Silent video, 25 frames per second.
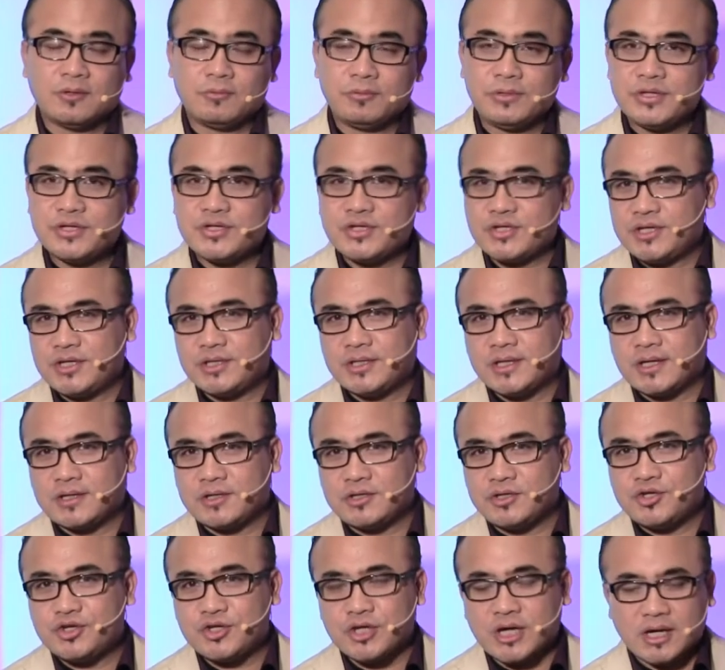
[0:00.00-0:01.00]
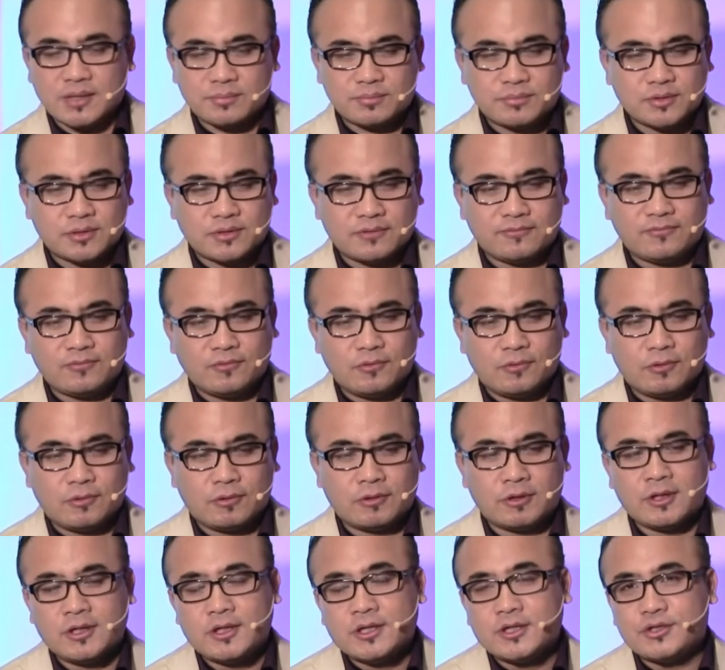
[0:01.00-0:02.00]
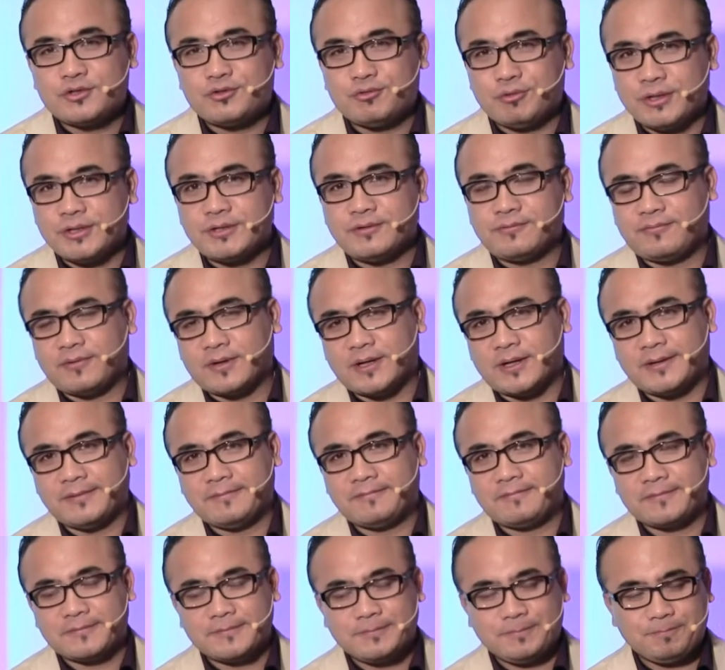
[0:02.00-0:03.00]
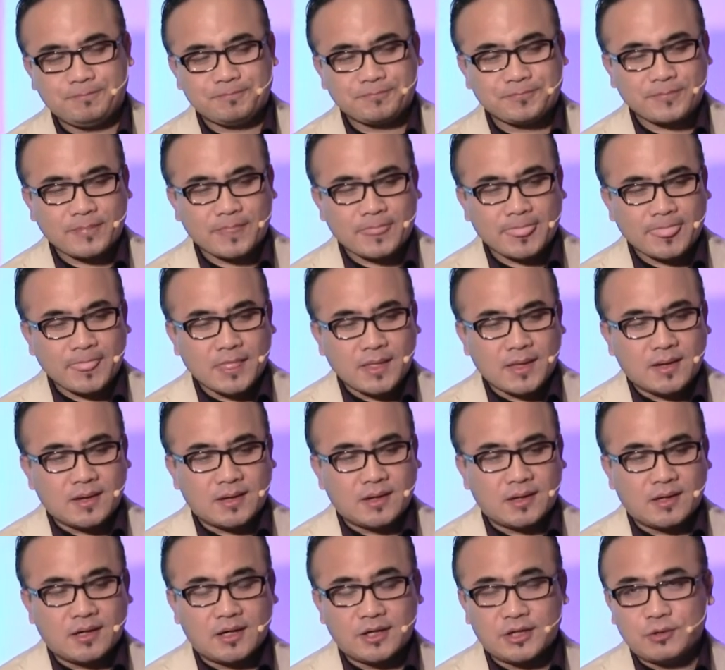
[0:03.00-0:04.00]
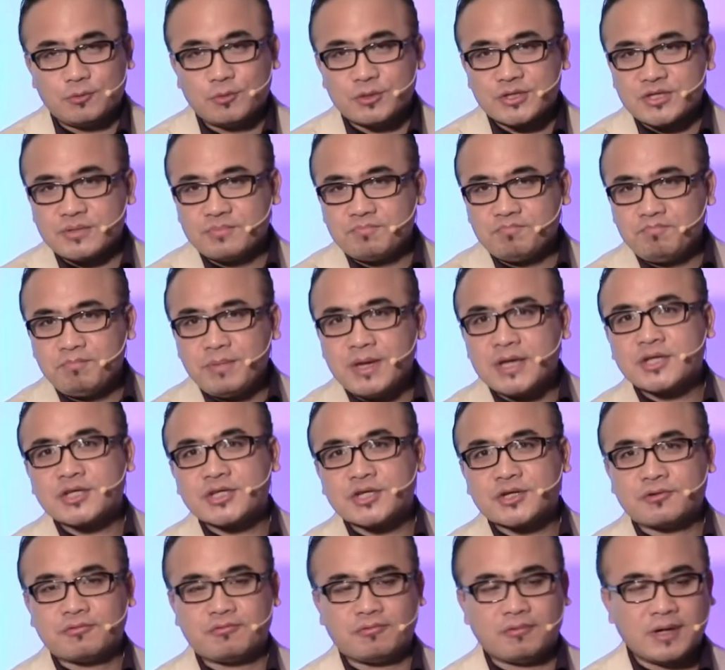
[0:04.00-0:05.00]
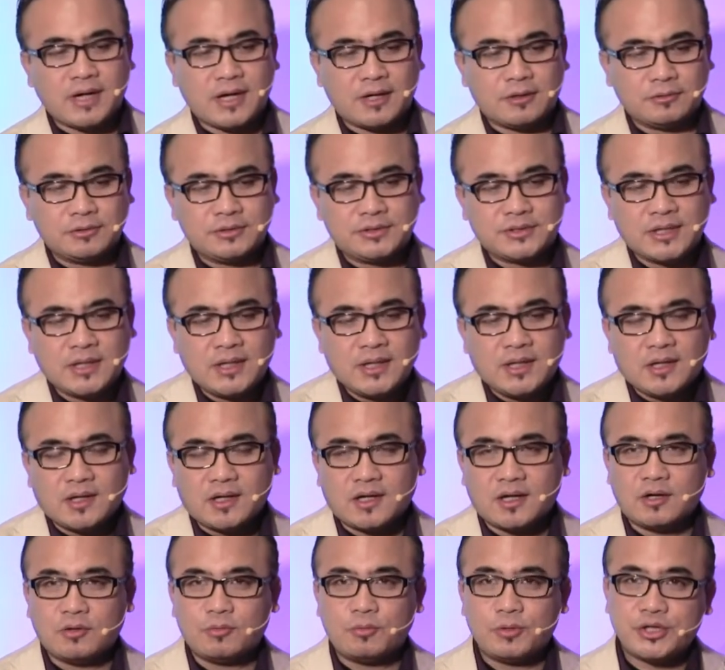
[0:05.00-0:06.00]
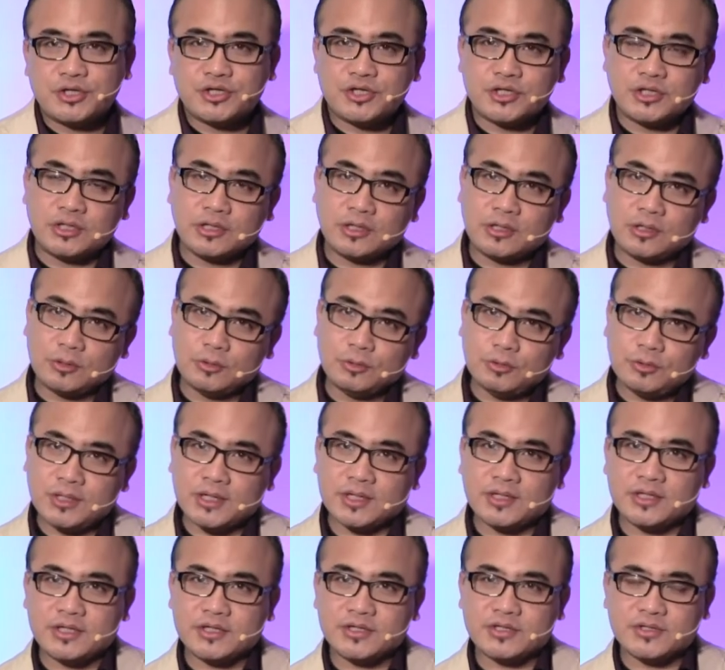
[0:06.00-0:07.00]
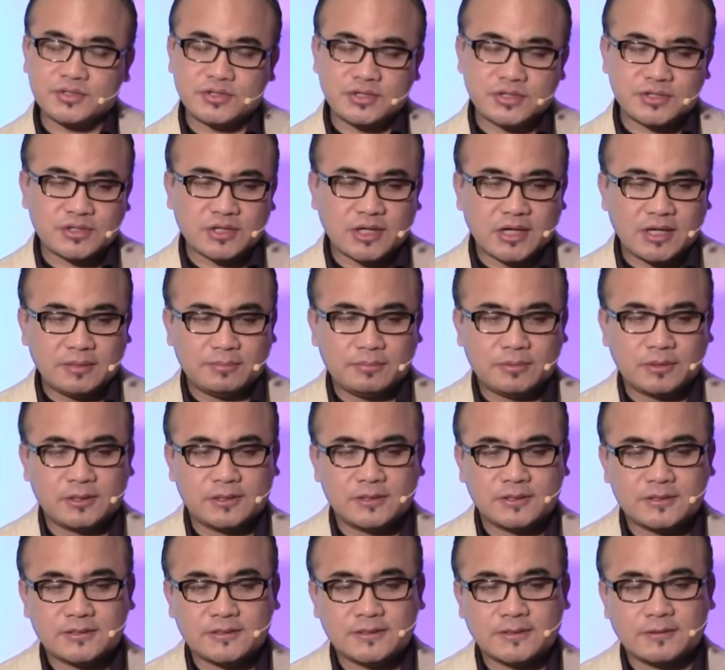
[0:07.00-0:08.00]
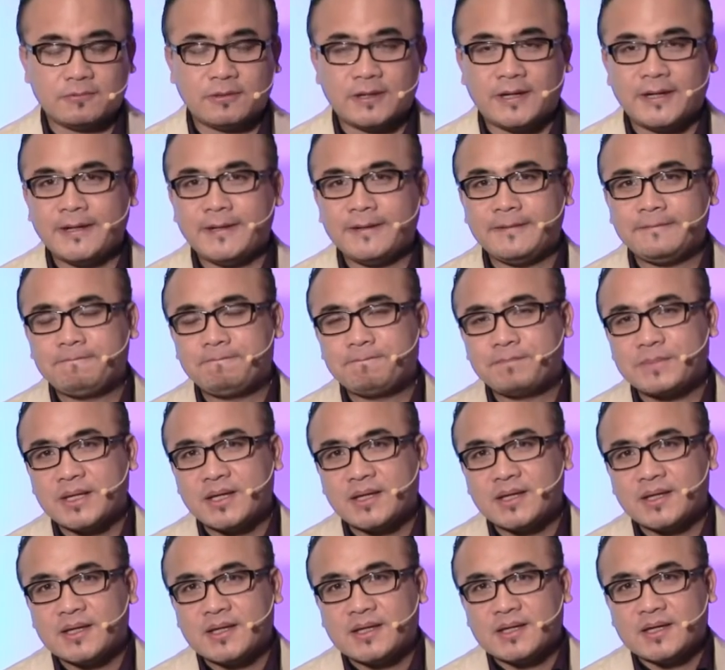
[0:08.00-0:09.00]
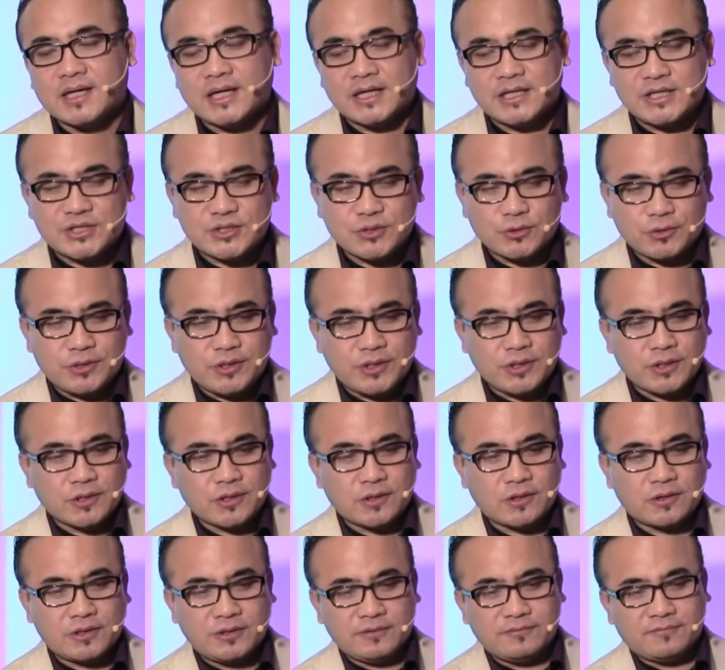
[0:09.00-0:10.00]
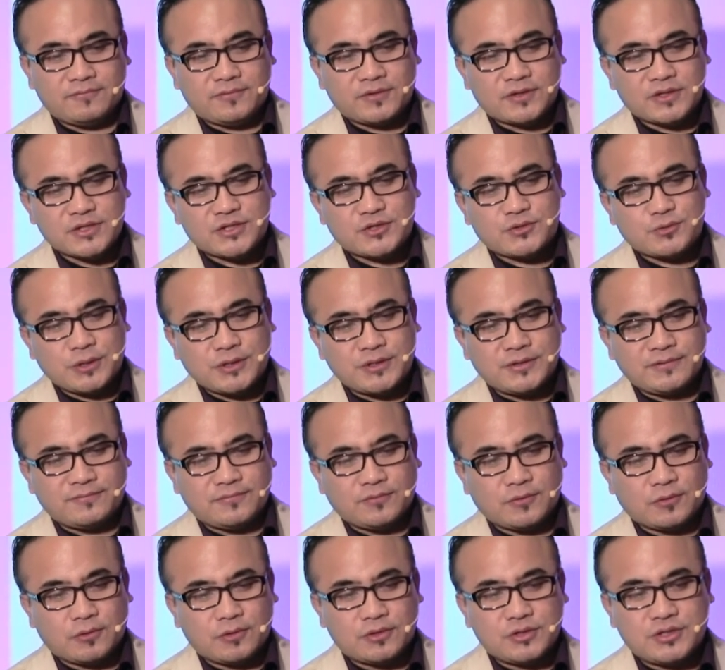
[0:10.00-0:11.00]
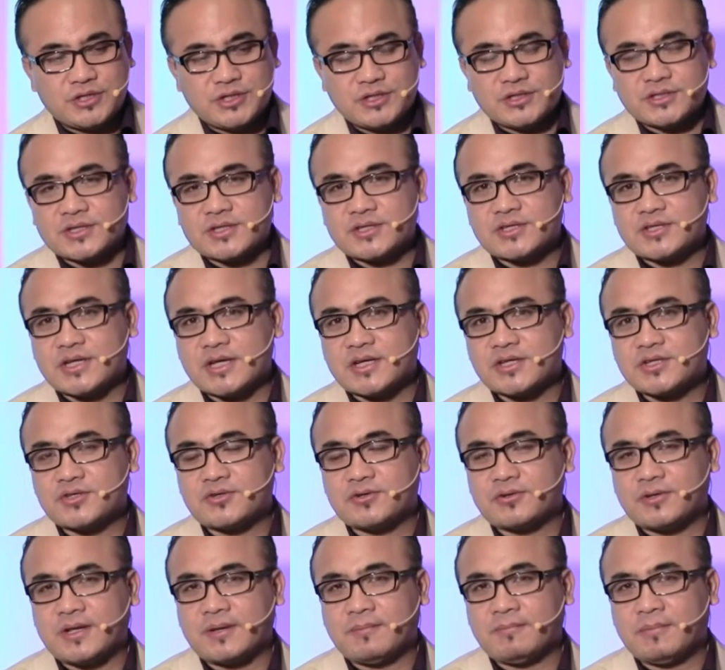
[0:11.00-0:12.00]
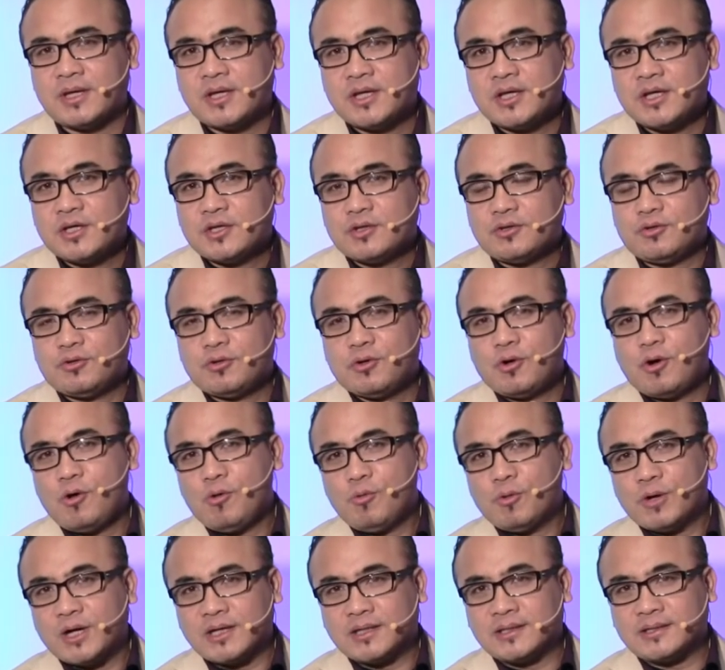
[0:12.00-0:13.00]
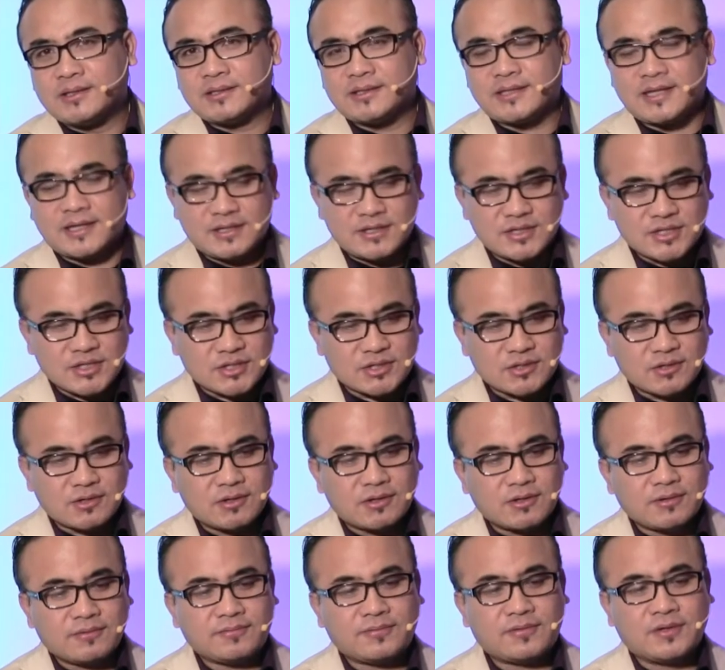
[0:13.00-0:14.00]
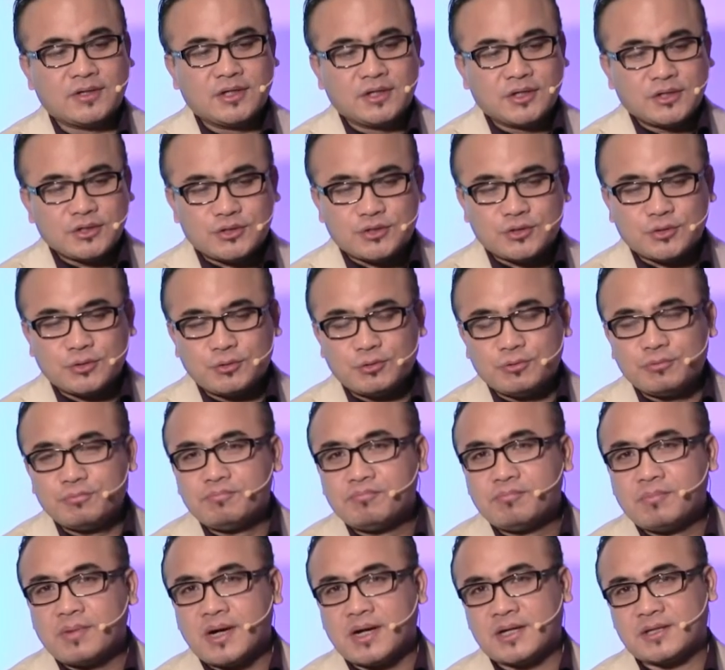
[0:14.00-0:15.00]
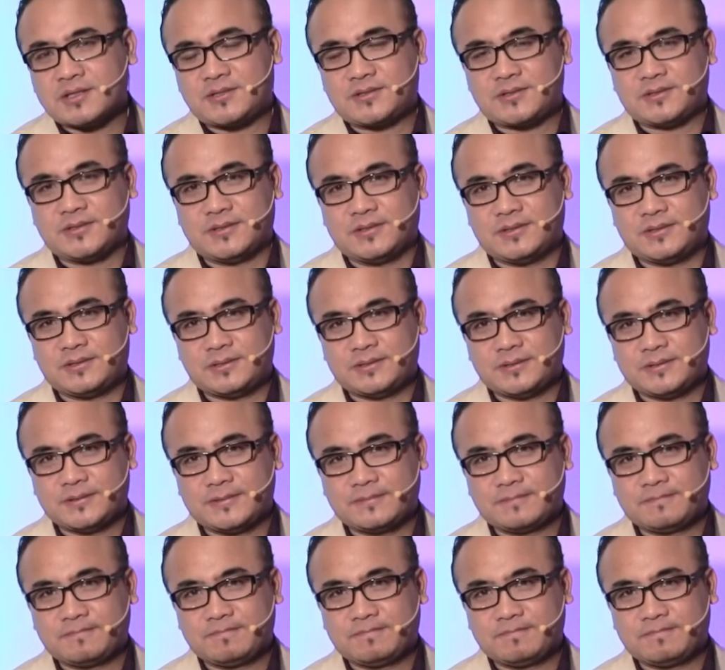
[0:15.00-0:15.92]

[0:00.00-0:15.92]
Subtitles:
We see that in chapter 4, 25. It was a mixed crowd, which included his disciples, right? And so here in verse 24, Jesus says to them, no one can serve two masters.